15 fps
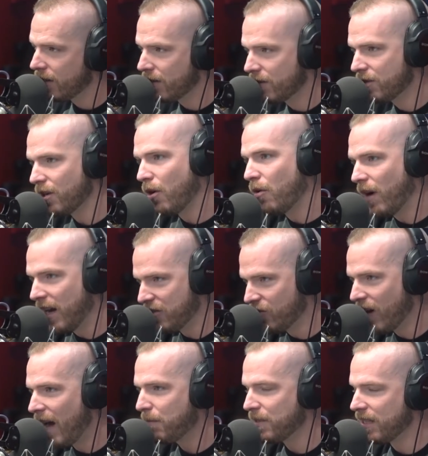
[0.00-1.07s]
So I
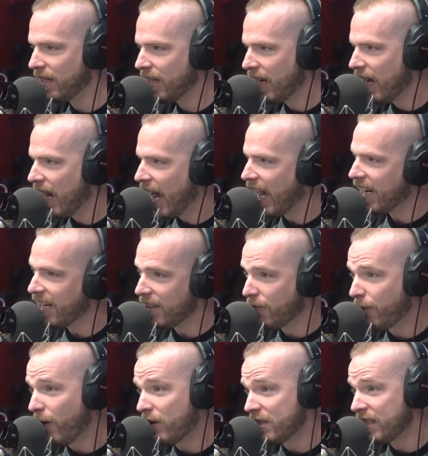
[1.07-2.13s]
dropped it, and in the
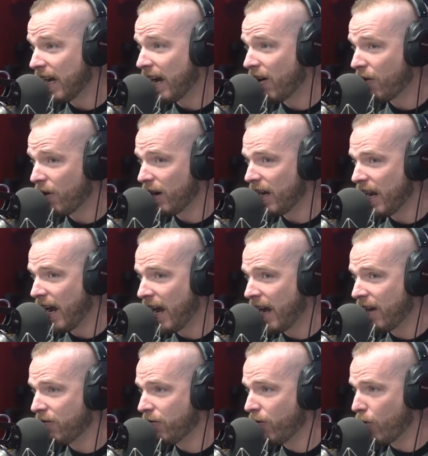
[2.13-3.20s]
first hour, it
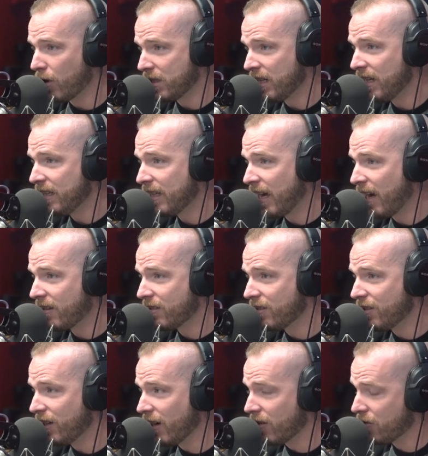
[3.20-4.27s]
had 14,000
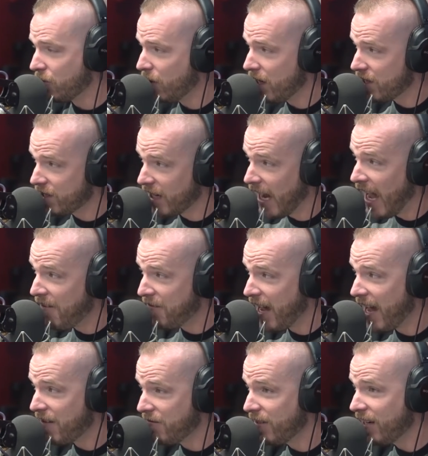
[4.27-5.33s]
shares, which I've
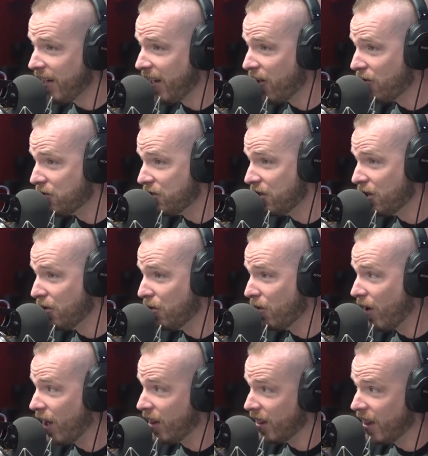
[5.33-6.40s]
had videos
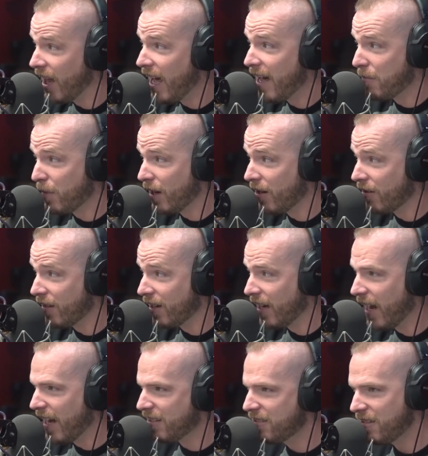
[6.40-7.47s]
do a lot better than
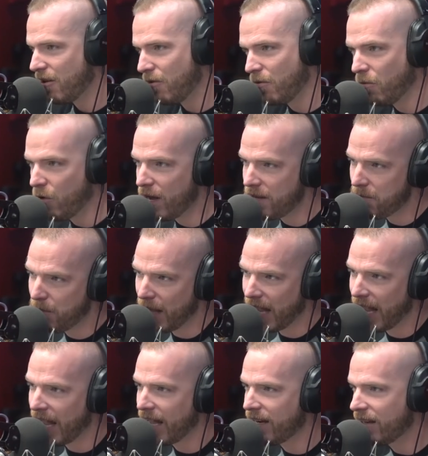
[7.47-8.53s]
that. So wasn't
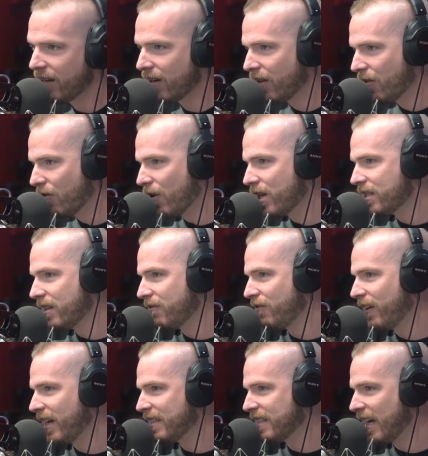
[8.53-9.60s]
bad, wasn't
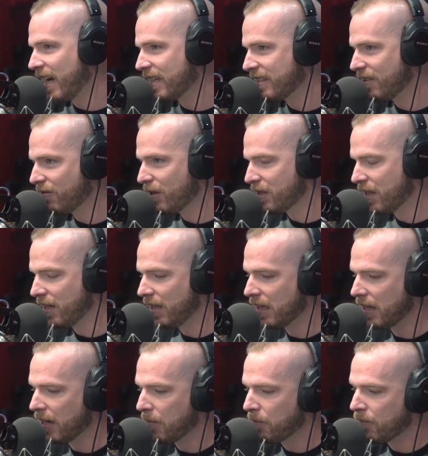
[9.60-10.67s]
fantastic, wasn't
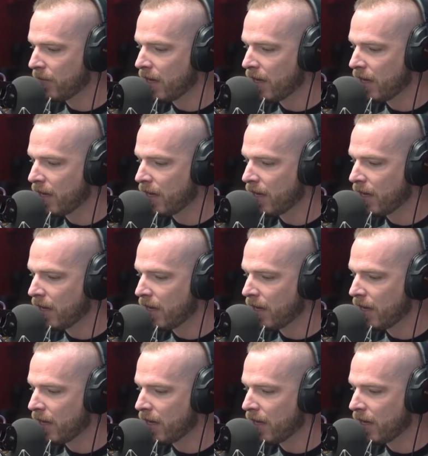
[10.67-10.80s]
anything.